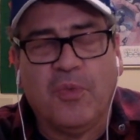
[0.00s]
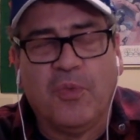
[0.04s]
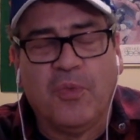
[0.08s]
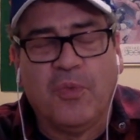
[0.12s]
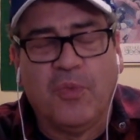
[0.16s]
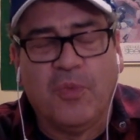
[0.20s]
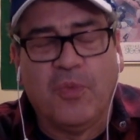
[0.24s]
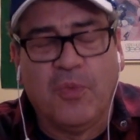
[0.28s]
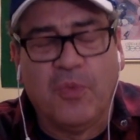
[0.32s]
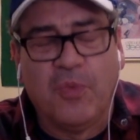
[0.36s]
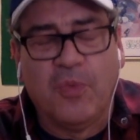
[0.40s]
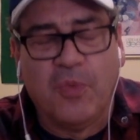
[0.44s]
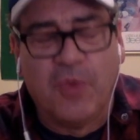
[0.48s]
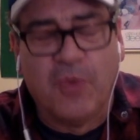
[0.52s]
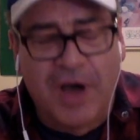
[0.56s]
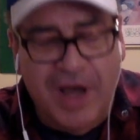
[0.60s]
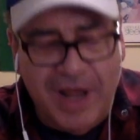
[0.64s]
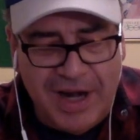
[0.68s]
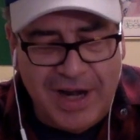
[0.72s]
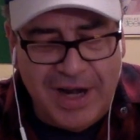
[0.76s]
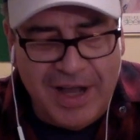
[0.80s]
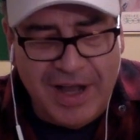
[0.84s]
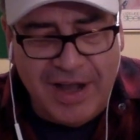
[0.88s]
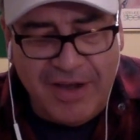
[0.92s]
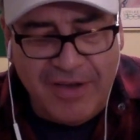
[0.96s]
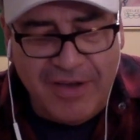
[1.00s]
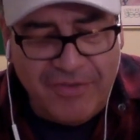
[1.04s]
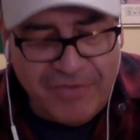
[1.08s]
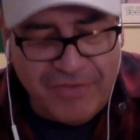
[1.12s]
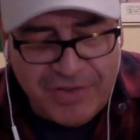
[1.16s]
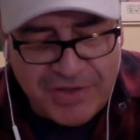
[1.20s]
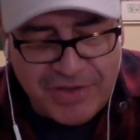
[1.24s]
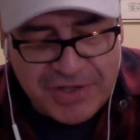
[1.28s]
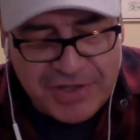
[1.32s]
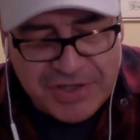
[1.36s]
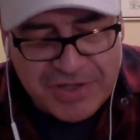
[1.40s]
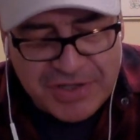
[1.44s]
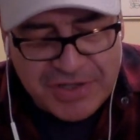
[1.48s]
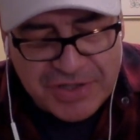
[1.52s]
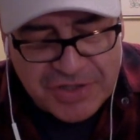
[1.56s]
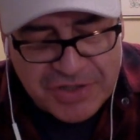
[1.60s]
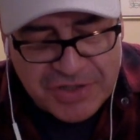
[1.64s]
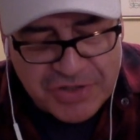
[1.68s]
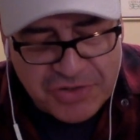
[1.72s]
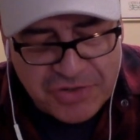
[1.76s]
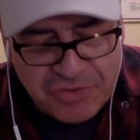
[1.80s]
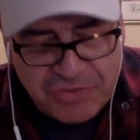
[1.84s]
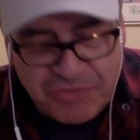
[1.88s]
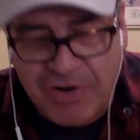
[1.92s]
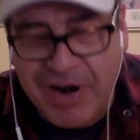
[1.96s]
one of the
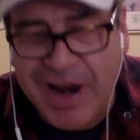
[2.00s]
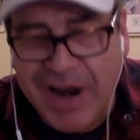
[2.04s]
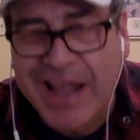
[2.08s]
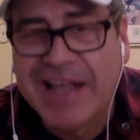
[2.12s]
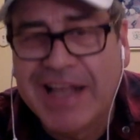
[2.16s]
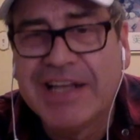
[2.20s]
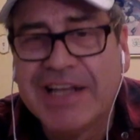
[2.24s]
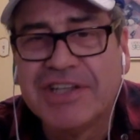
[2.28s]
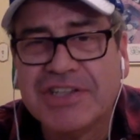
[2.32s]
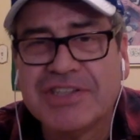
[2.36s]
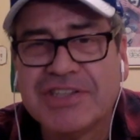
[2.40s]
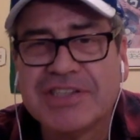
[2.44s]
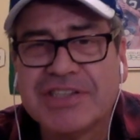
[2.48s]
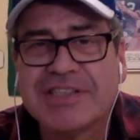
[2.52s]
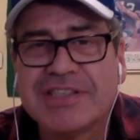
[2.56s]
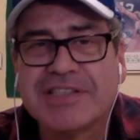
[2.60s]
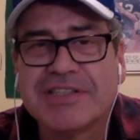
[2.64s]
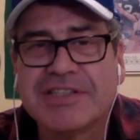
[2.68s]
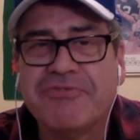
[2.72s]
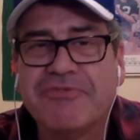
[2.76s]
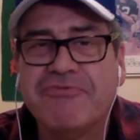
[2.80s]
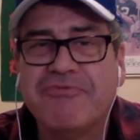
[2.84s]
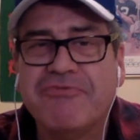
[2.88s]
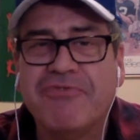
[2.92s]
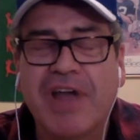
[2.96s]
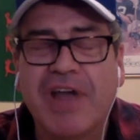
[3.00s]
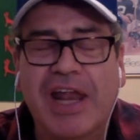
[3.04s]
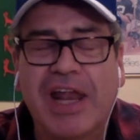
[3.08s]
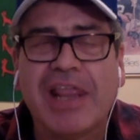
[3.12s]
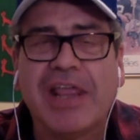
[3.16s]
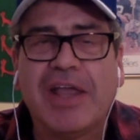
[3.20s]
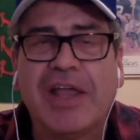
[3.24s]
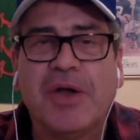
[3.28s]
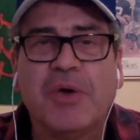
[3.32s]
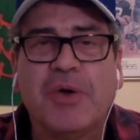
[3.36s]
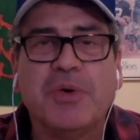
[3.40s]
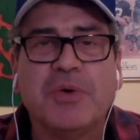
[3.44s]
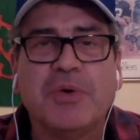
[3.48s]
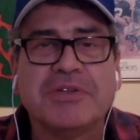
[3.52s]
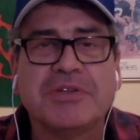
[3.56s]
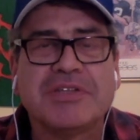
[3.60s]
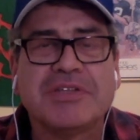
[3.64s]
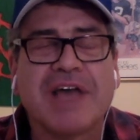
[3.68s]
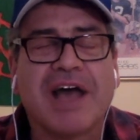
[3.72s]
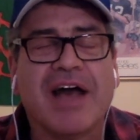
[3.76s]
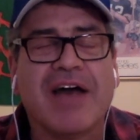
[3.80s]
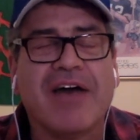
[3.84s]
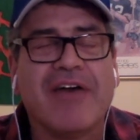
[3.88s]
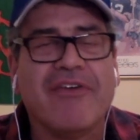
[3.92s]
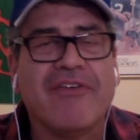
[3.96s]
strangest videos
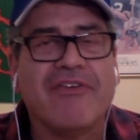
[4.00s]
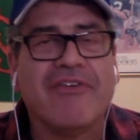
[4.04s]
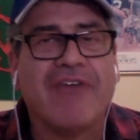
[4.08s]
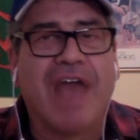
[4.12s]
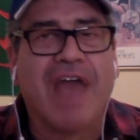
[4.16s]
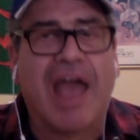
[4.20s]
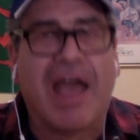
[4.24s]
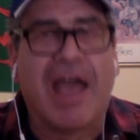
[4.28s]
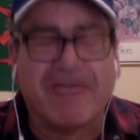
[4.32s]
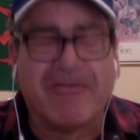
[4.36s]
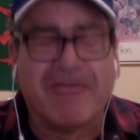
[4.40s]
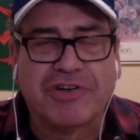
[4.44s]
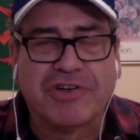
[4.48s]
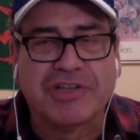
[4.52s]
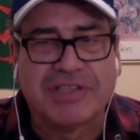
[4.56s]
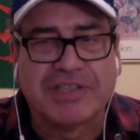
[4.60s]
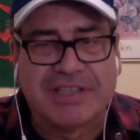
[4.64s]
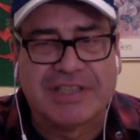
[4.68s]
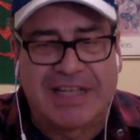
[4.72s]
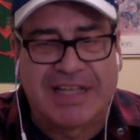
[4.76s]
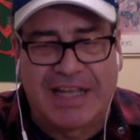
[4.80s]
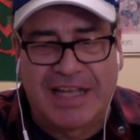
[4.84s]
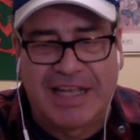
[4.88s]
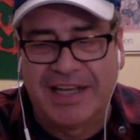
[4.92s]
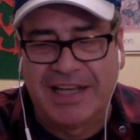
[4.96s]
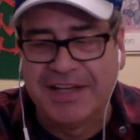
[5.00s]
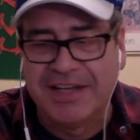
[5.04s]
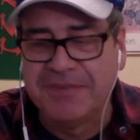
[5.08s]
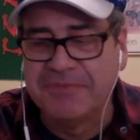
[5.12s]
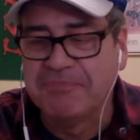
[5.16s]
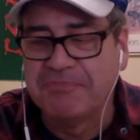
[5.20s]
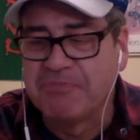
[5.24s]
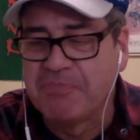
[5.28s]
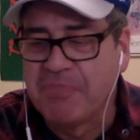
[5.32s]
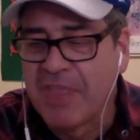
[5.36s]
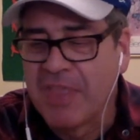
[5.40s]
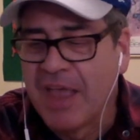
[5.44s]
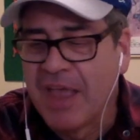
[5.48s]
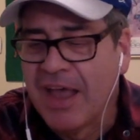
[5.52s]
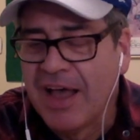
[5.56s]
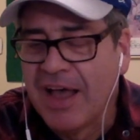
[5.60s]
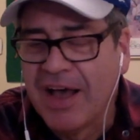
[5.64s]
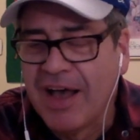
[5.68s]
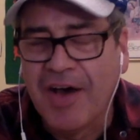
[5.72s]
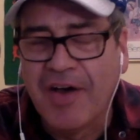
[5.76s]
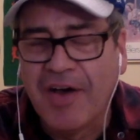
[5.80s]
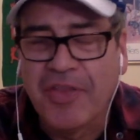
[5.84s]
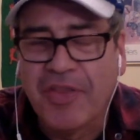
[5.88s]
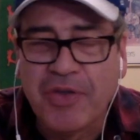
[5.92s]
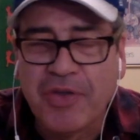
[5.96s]
I've ever seen.
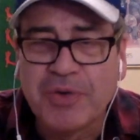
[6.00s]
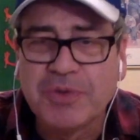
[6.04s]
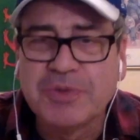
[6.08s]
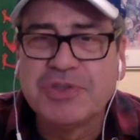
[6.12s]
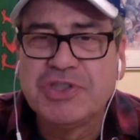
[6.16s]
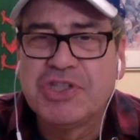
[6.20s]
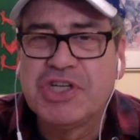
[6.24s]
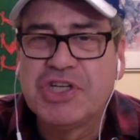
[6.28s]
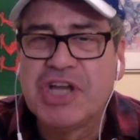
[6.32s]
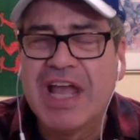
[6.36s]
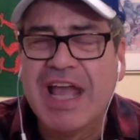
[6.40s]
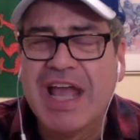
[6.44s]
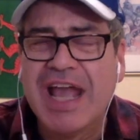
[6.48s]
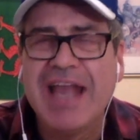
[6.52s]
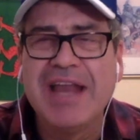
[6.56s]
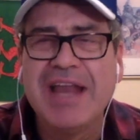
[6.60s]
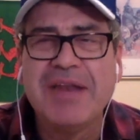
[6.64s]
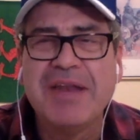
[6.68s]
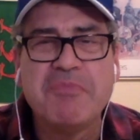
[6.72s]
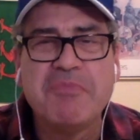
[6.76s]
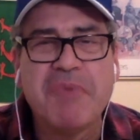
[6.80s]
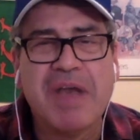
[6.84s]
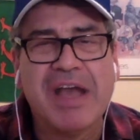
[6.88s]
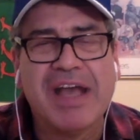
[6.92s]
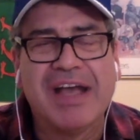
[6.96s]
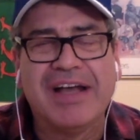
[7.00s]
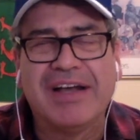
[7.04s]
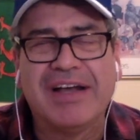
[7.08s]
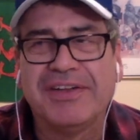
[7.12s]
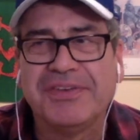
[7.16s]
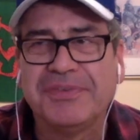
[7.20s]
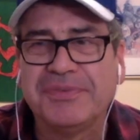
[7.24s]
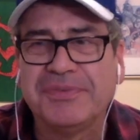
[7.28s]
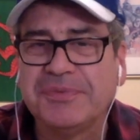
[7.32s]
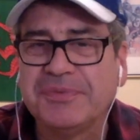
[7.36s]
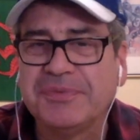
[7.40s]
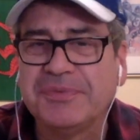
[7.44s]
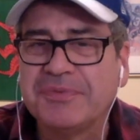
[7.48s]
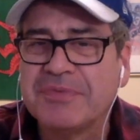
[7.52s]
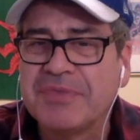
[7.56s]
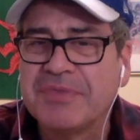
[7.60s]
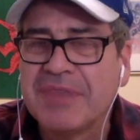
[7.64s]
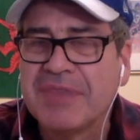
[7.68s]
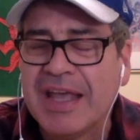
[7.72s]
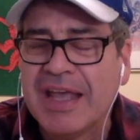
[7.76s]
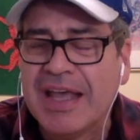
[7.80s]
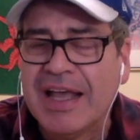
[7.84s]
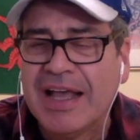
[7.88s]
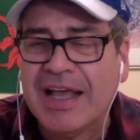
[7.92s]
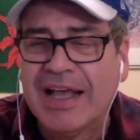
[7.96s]
Although chainmail
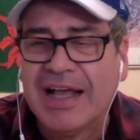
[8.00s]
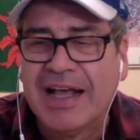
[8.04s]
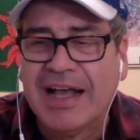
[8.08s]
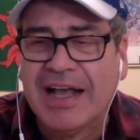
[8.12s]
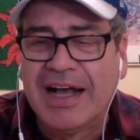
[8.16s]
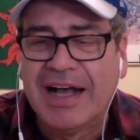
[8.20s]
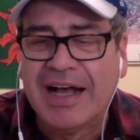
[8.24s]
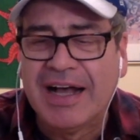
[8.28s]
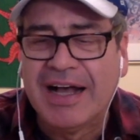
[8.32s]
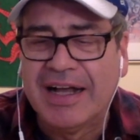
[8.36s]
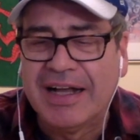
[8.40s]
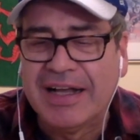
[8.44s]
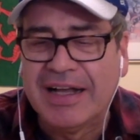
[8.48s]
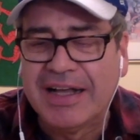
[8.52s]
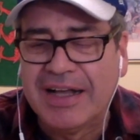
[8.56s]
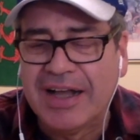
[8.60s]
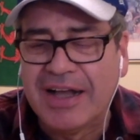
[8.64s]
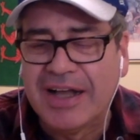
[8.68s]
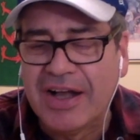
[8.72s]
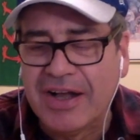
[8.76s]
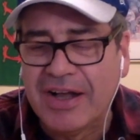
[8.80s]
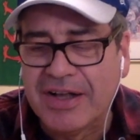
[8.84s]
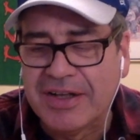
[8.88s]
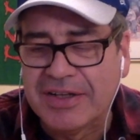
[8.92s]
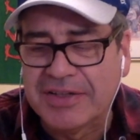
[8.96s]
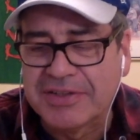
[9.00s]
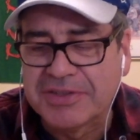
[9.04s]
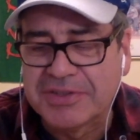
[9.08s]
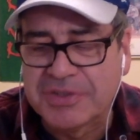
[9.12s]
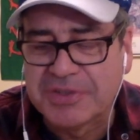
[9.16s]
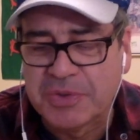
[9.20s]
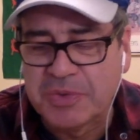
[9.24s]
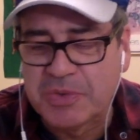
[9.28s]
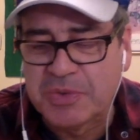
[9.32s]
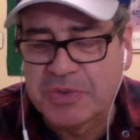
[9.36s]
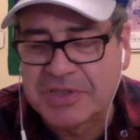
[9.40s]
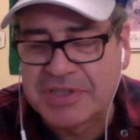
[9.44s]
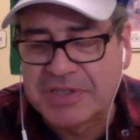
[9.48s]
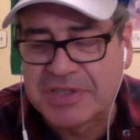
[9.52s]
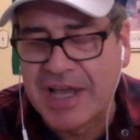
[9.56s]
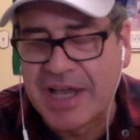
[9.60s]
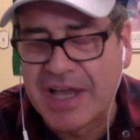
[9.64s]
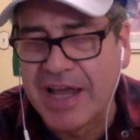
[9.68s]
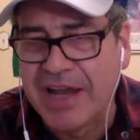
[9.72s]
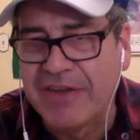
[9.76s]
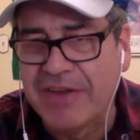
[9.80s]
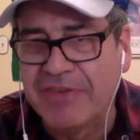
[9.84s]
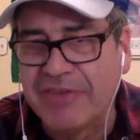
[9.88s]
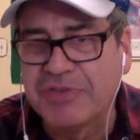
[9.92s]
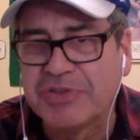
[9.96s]
uh, also was
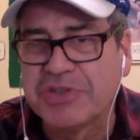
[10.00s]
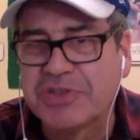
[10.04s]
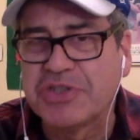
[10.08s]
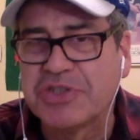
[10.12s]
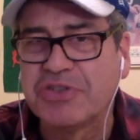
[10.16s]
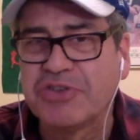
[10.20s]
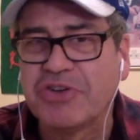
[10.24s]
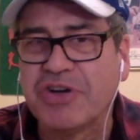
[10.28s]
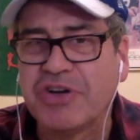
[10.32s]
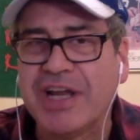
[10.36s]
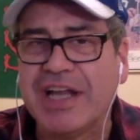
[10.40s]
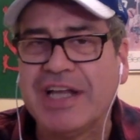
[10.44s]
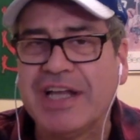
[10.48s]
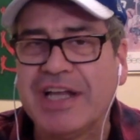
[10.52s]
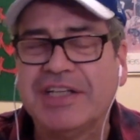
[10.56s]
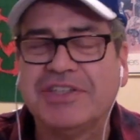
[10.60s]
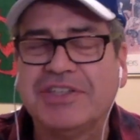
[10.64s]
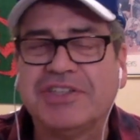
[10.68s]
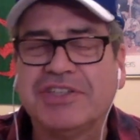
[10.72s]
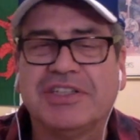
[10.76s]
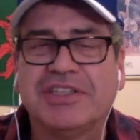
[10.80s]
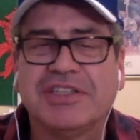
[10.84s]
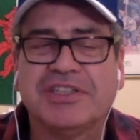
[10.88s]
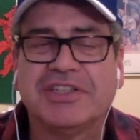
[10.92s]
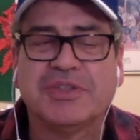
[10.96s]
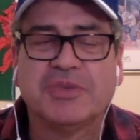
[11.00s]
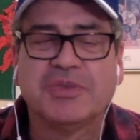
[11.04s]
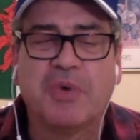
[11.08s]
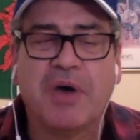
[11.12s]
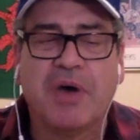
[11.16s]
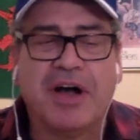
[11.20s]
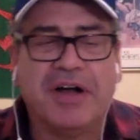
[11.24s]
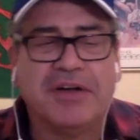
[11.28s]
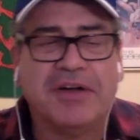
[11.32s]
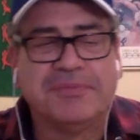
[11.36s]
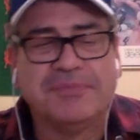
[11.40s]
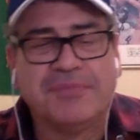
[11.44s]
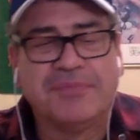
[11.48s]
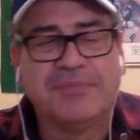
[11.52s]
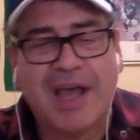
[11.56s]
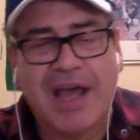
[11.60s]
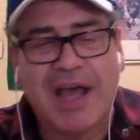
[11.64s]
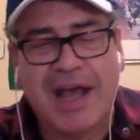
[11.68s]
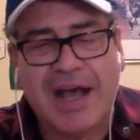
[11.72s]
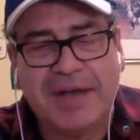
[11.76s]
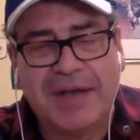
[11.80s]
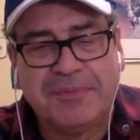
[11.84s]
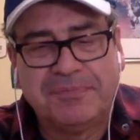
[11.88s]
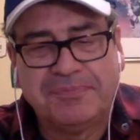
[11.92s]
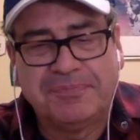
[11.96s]
kind of strange as well.
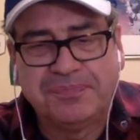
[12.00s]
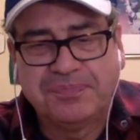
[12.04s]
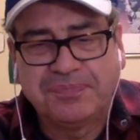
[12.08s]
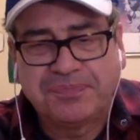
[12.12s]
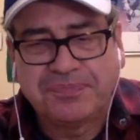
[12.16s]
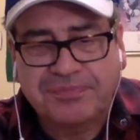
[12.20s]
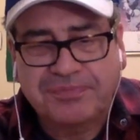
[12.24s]
Um,